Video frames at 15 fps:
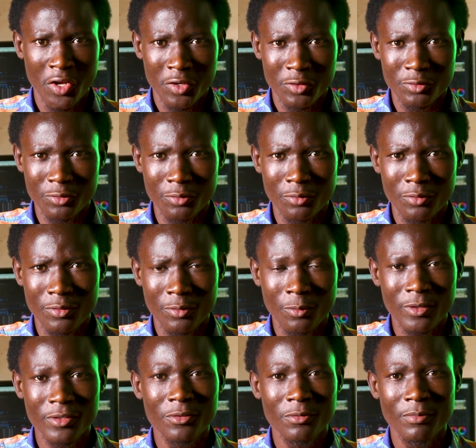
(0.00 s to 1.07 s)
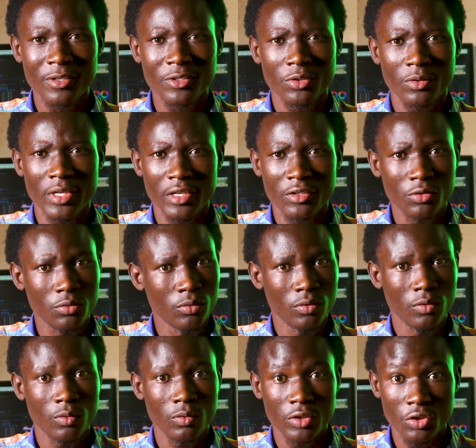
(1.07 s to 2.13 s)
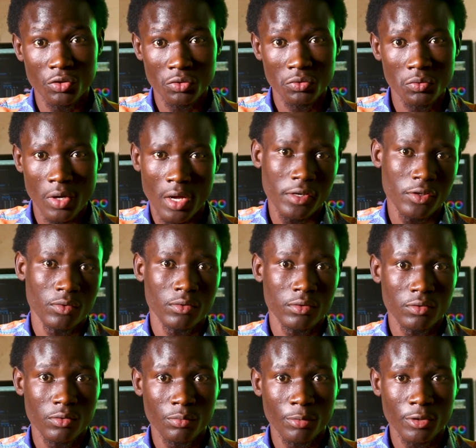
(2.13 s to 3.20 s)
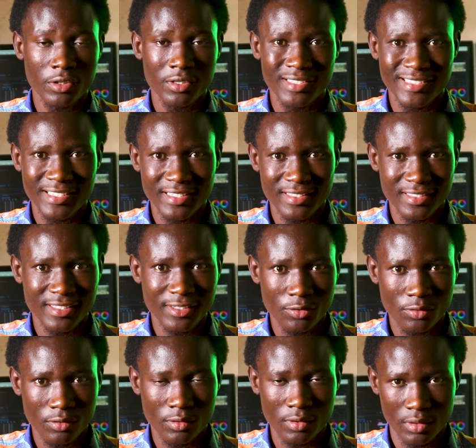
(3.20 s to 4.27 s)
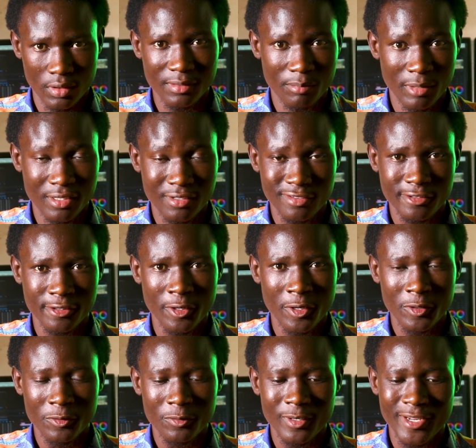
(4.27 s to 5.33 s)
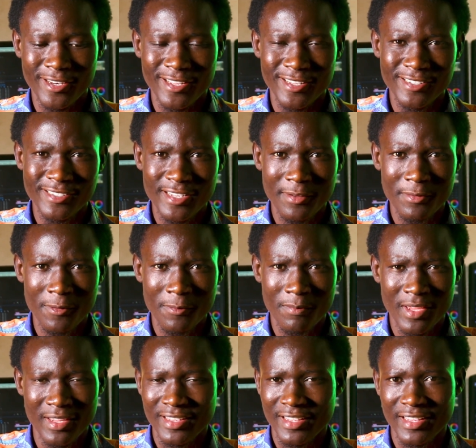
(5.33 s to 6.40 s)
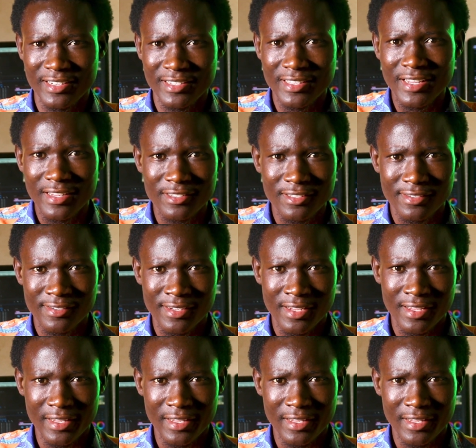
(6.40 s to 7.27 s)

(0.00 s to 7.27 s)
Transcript: So you want to make sure that you know the do and the undo button in this method, so that anytime you make any guess,